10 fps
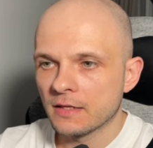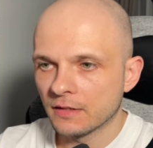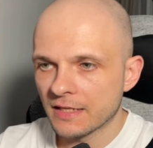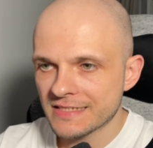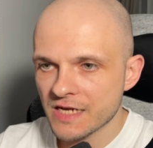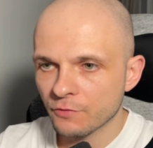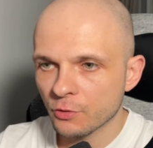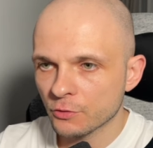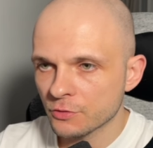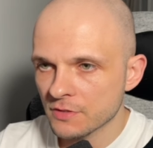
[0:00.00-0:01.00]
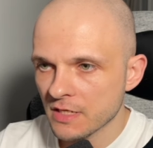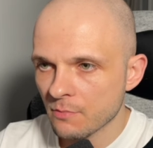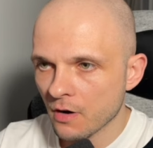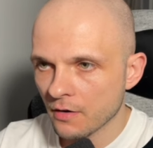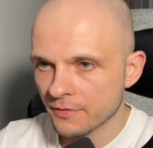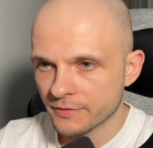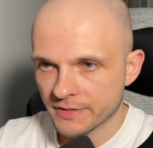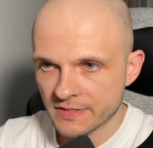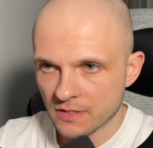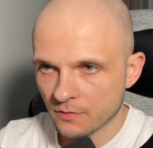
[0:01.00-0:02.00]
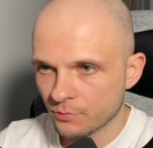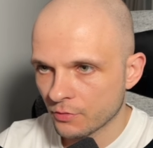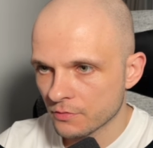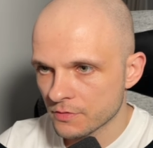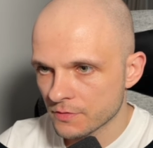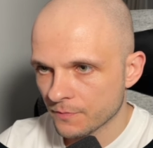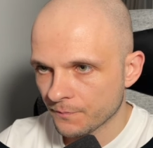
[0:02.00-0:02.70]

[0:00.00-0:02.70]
Let's have a look to some other examples.